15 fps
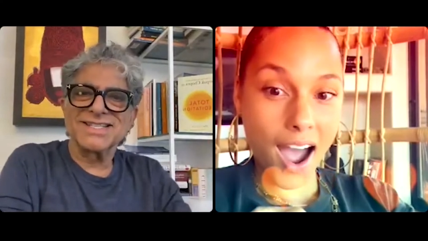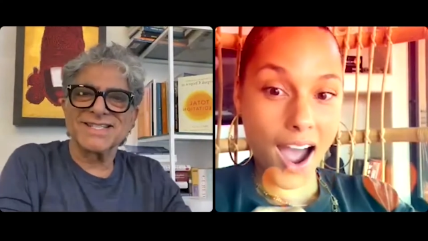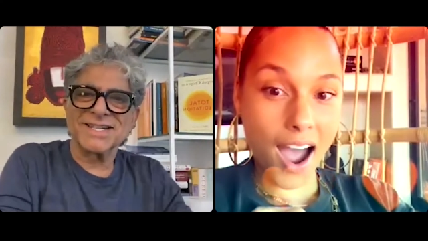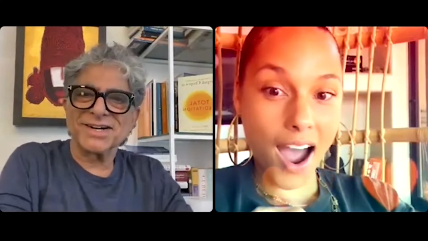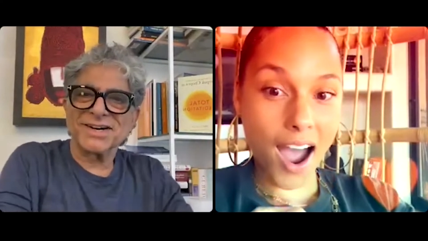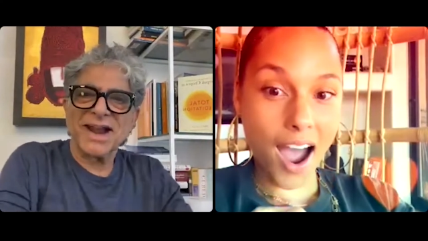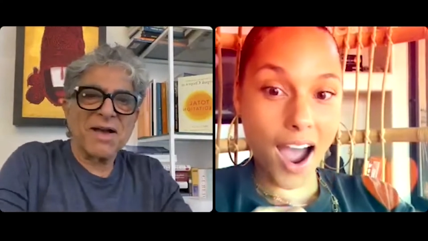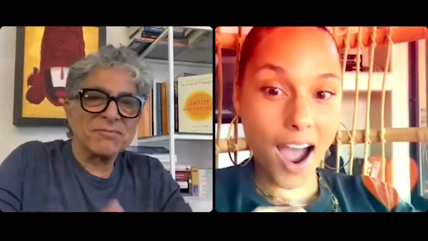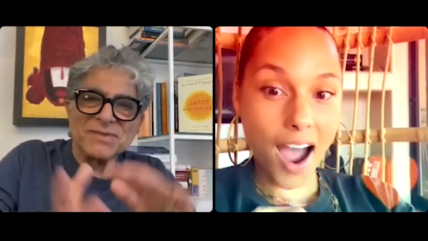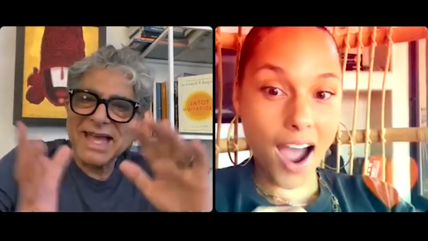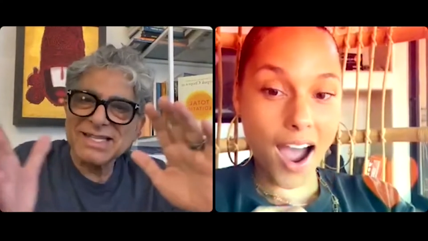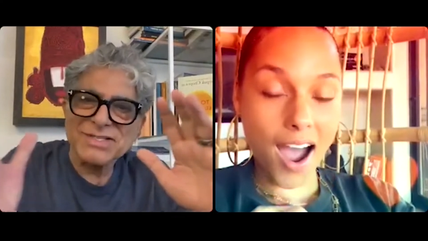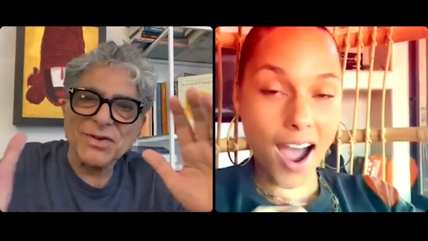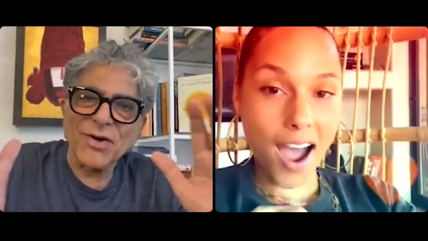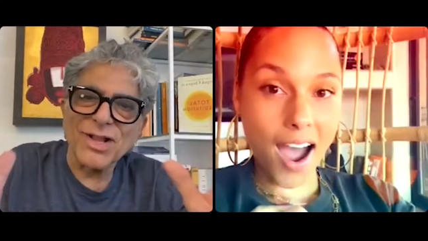Speaker 1: Instagram.
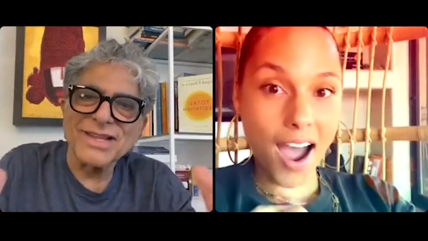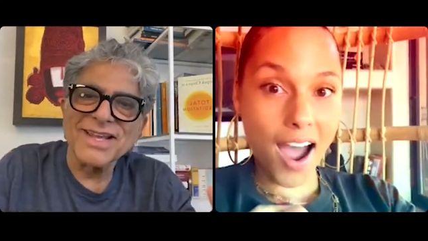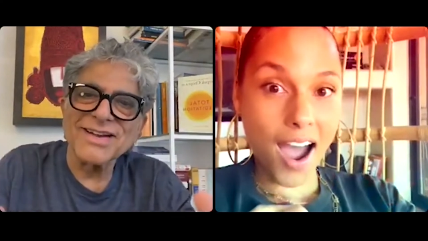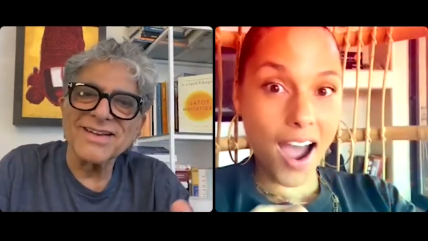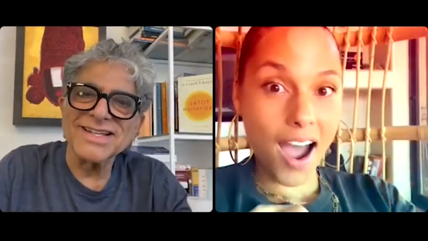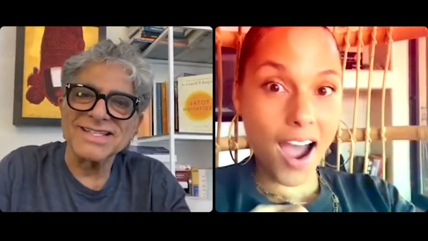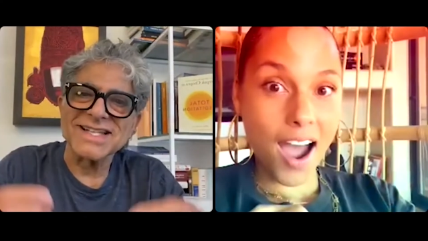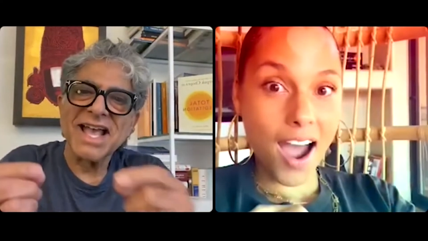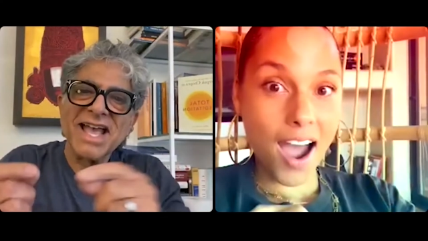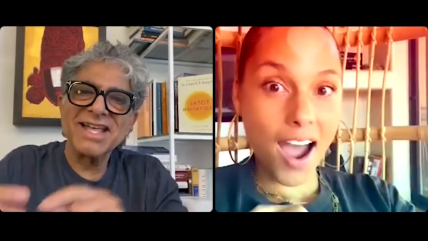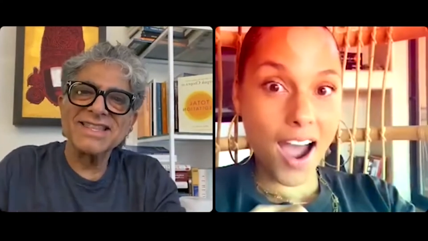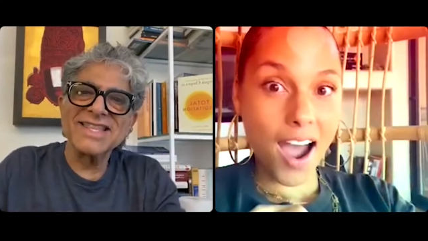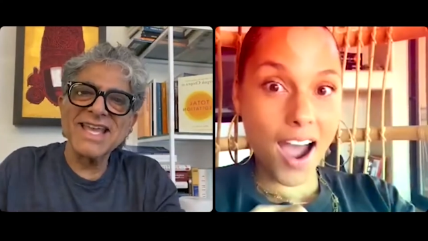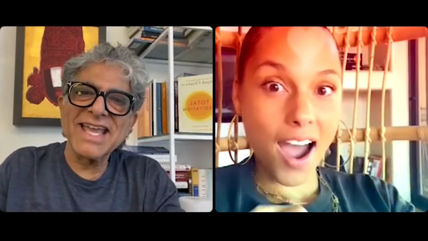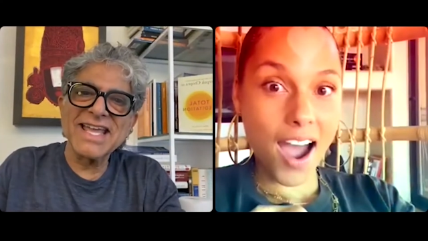That's all there is.
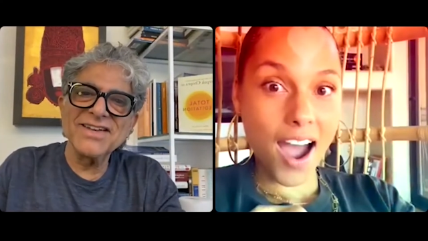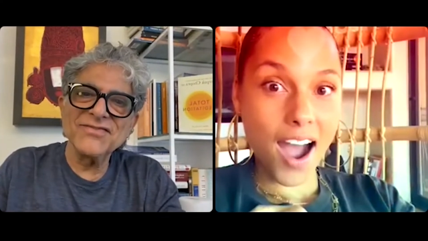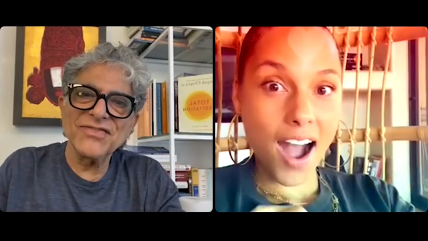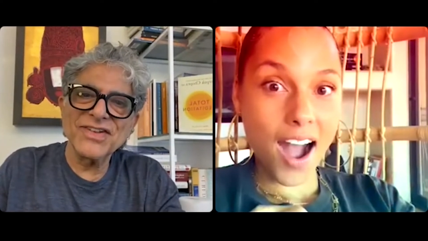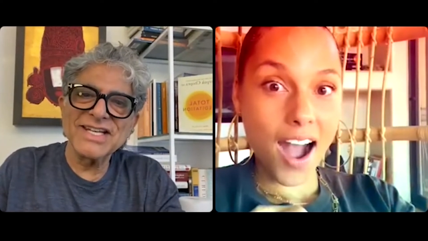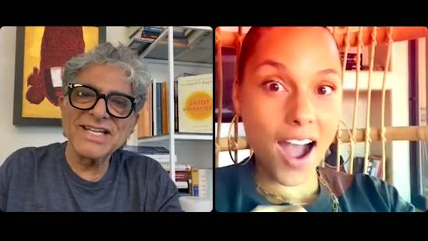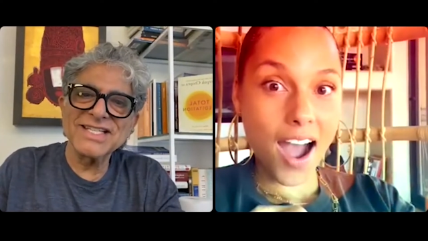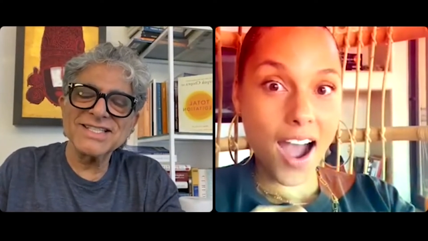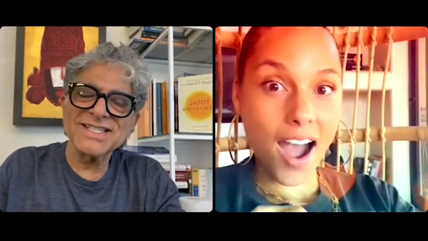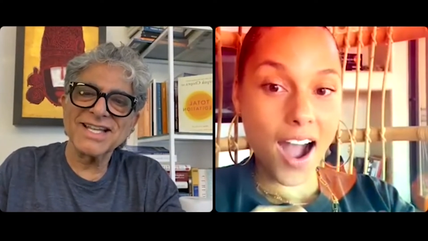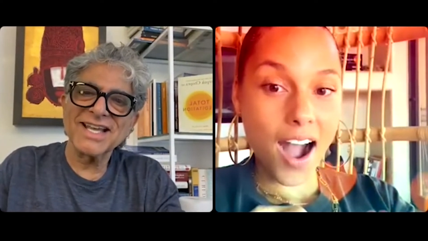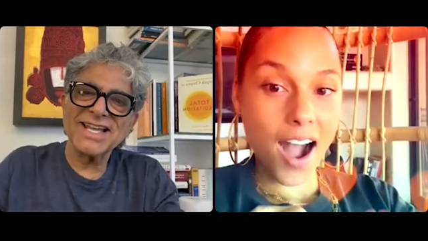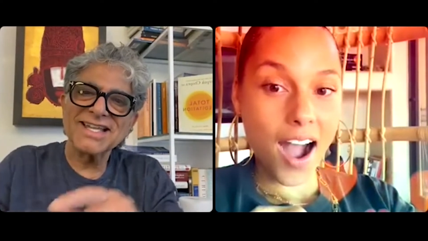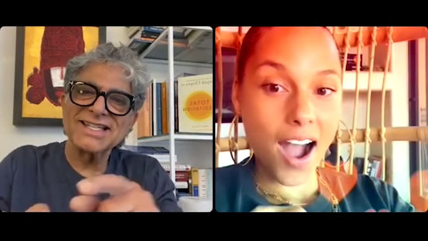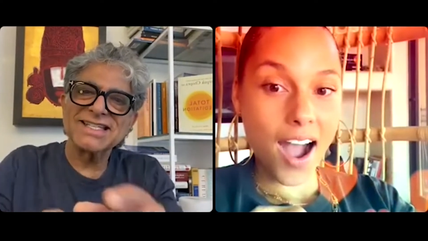The infinite
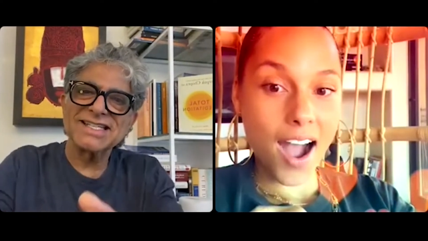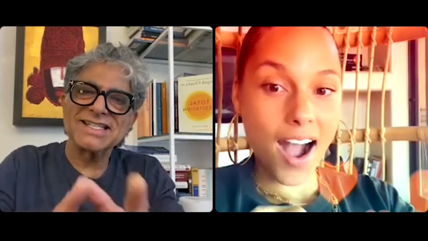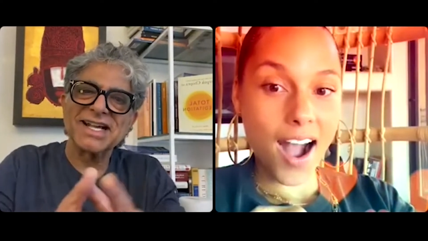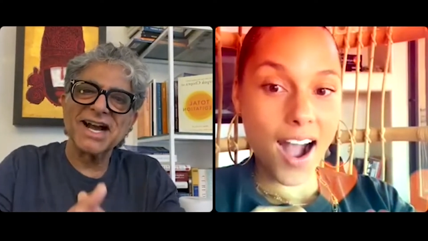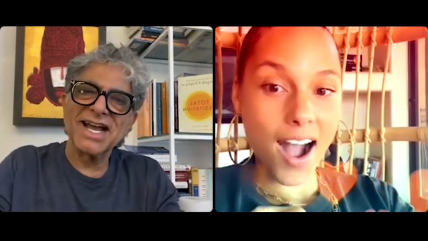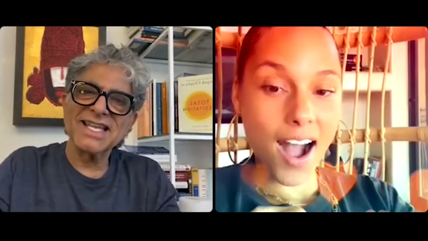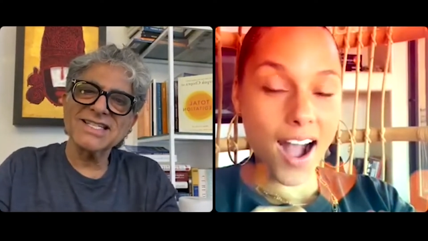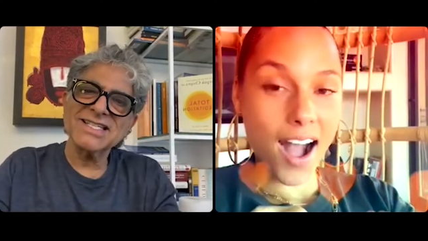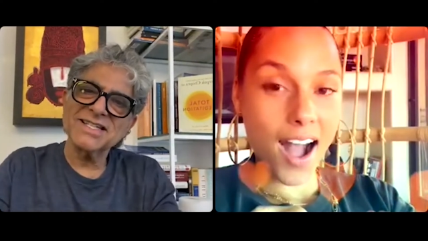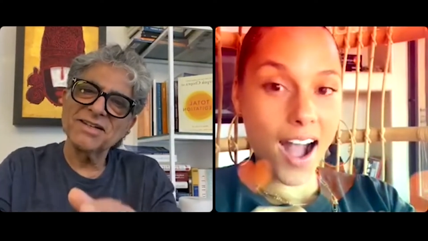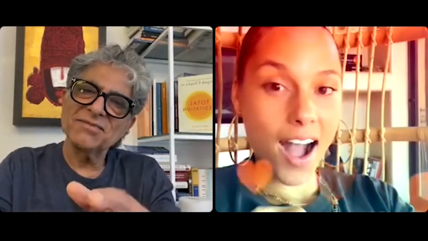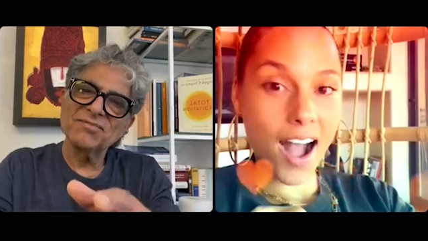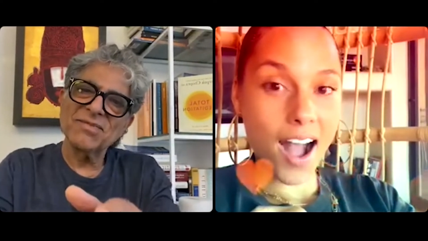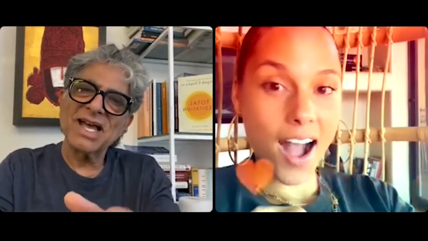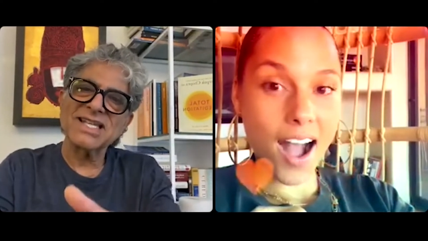in disguise
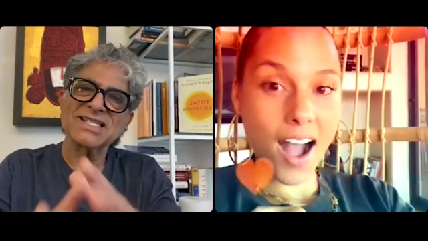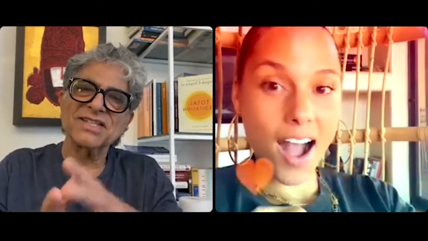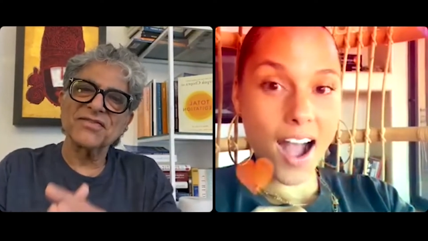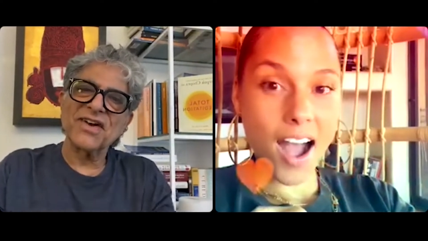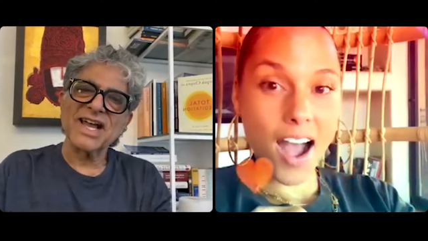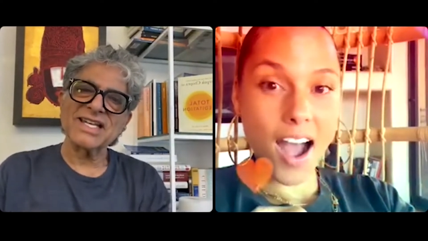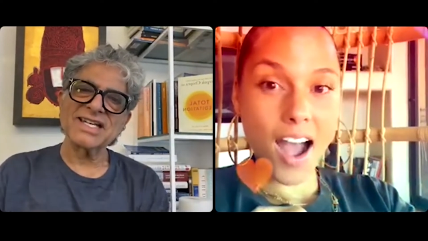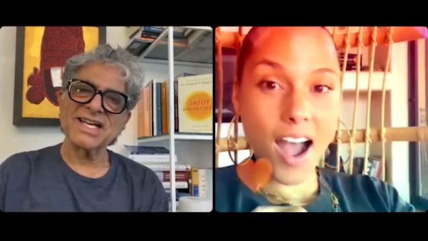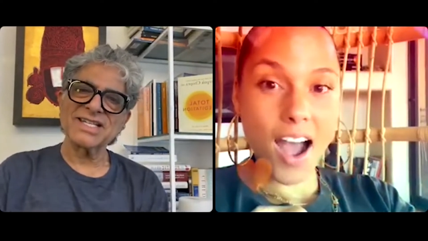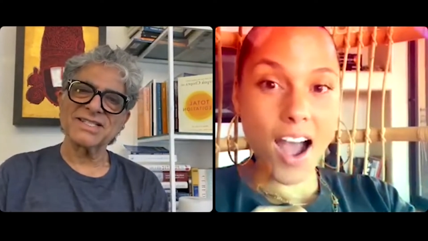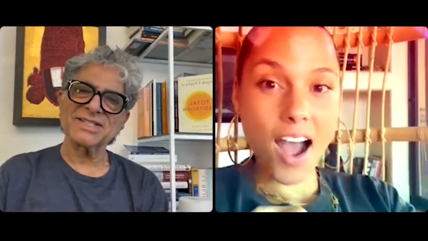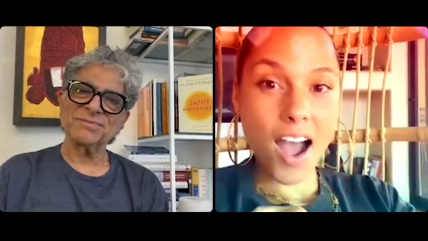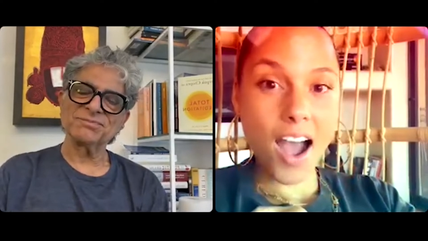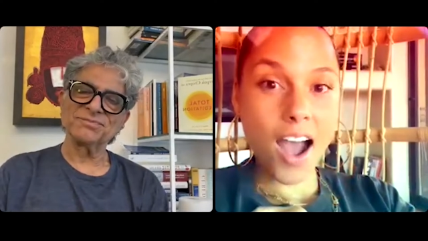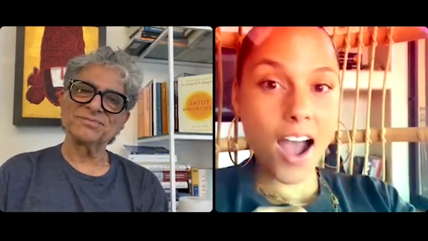as the finite.